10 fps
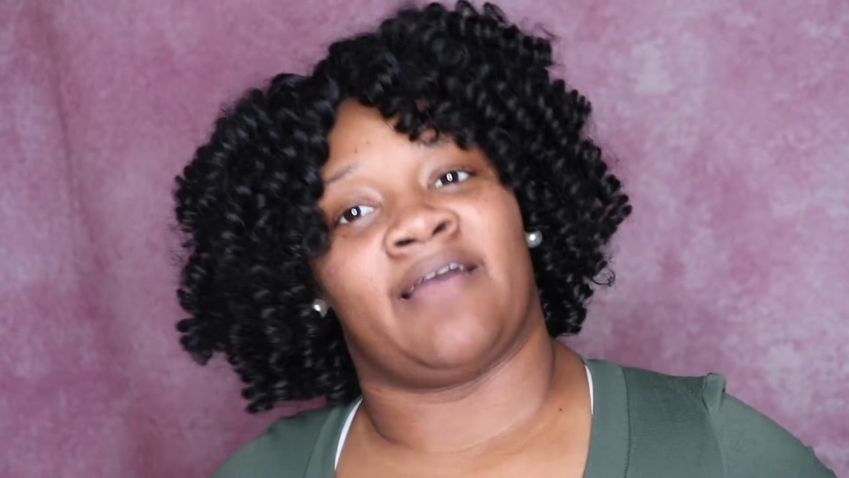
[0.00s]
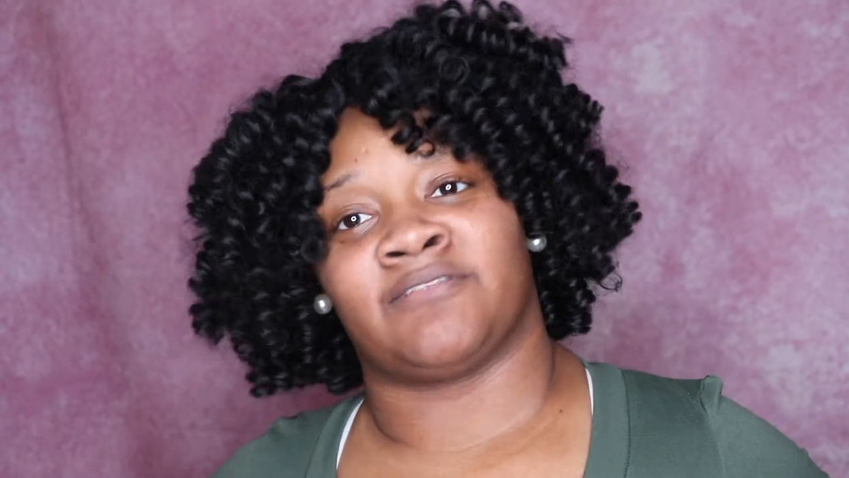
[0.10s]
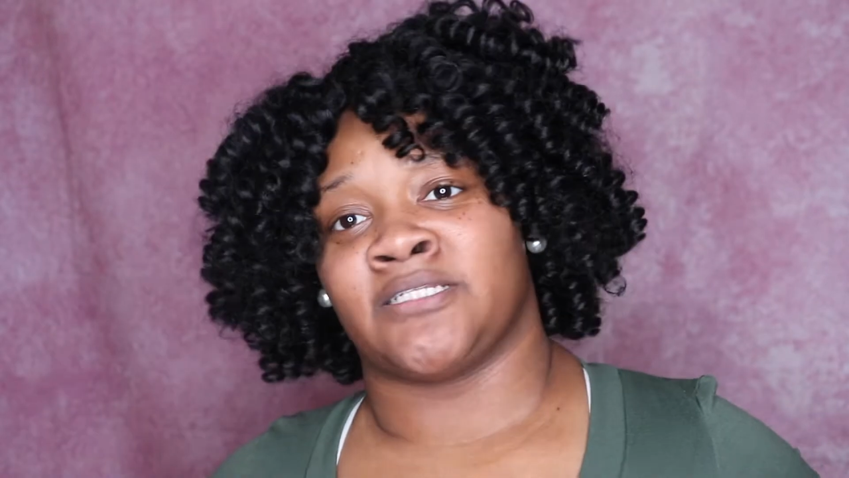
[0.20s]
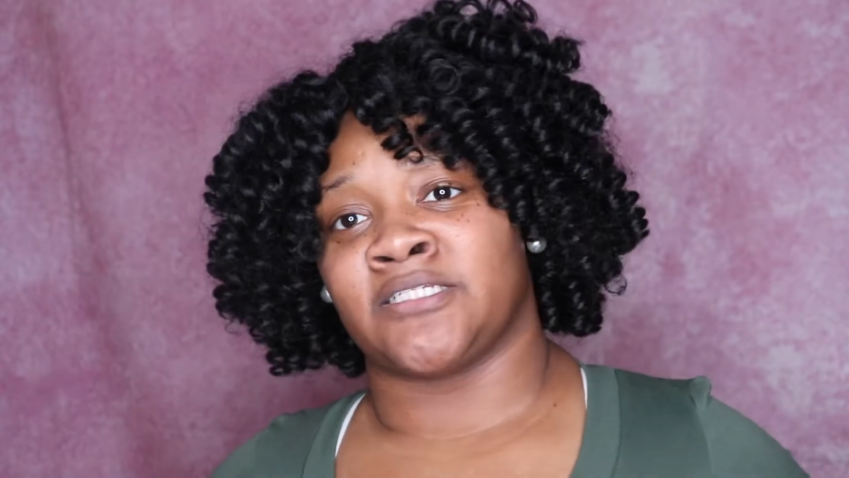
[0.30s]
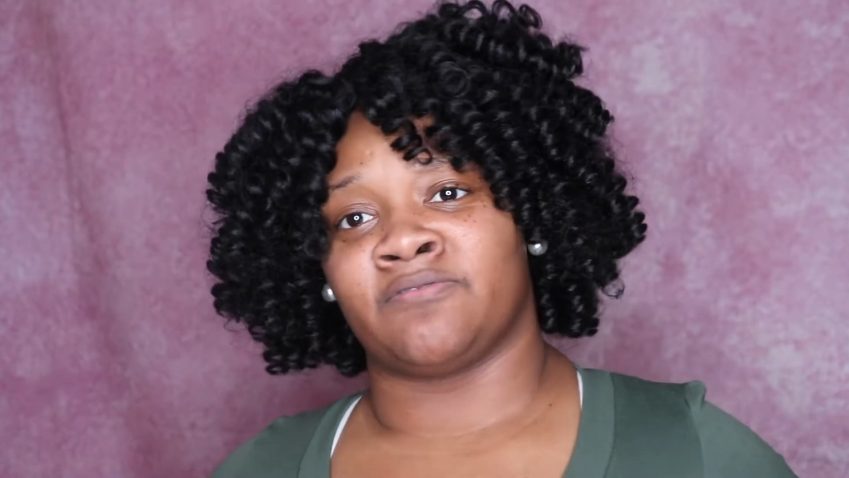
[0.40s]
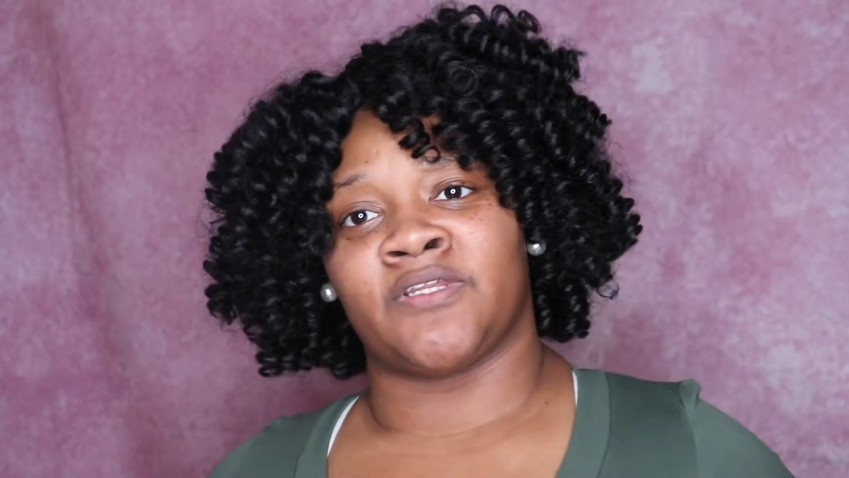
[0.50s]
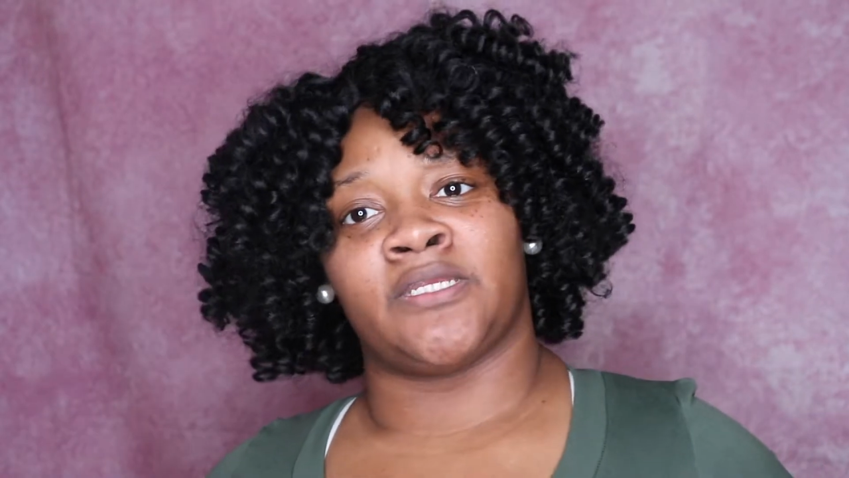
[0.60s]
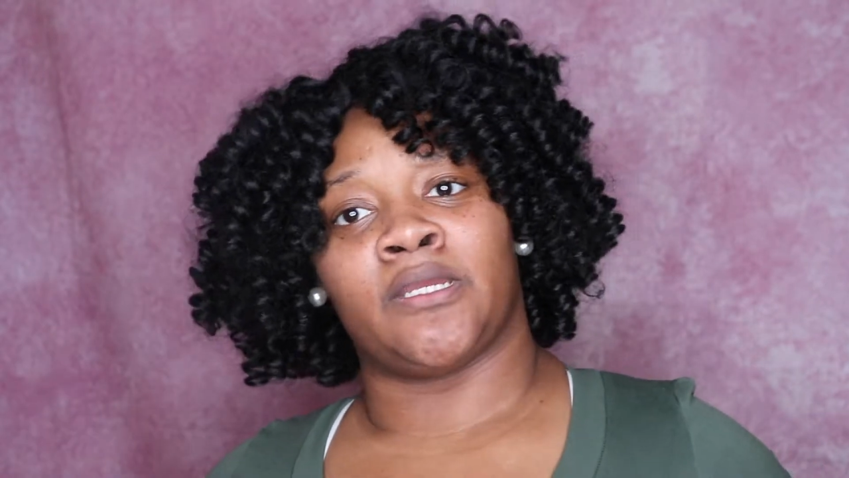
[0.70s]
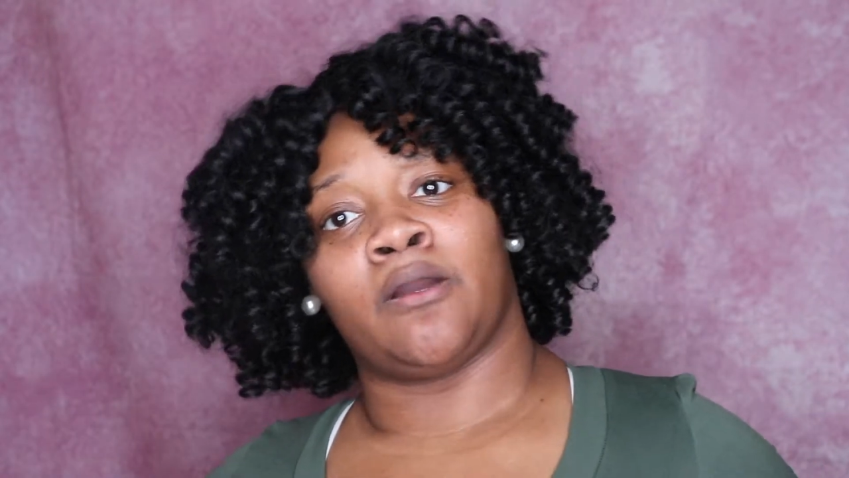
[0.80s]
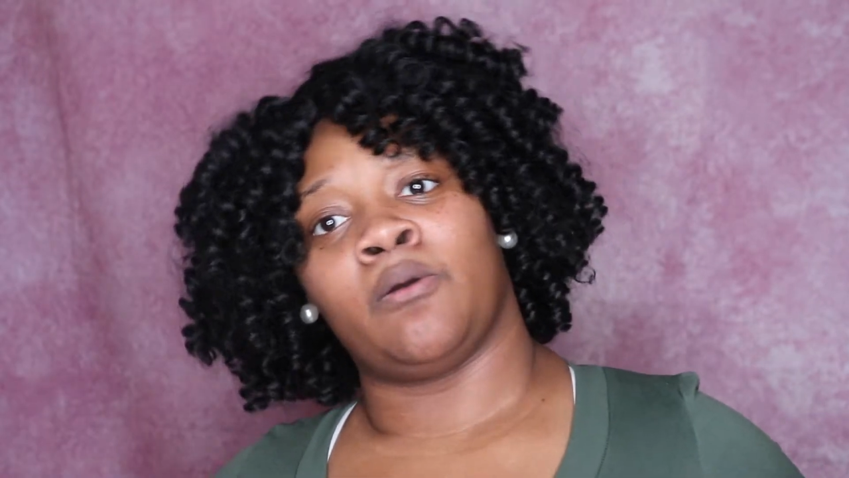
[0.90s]
after this
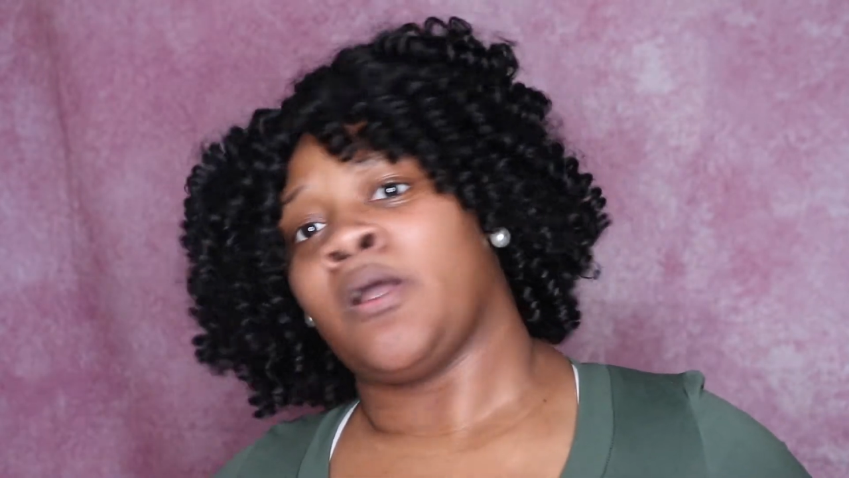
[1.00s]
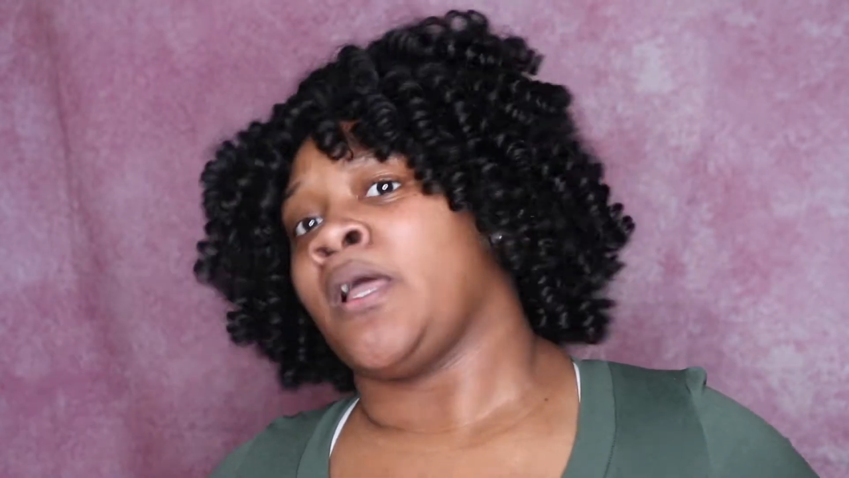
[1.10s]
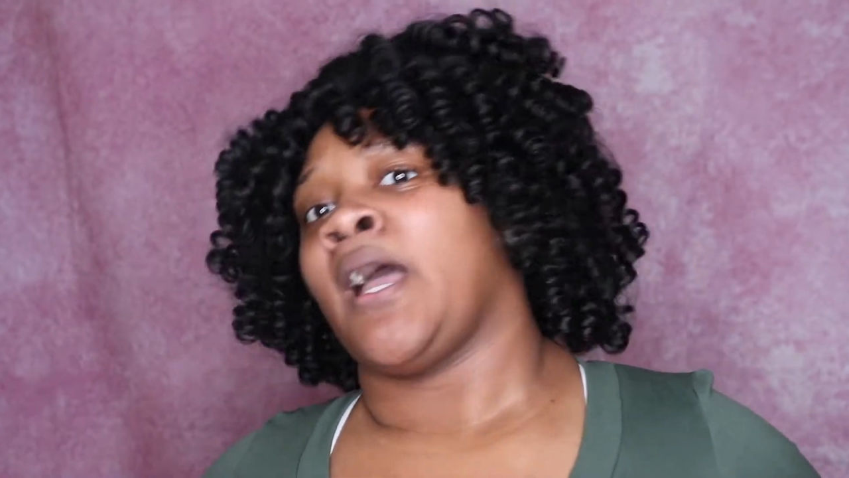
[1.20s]
video,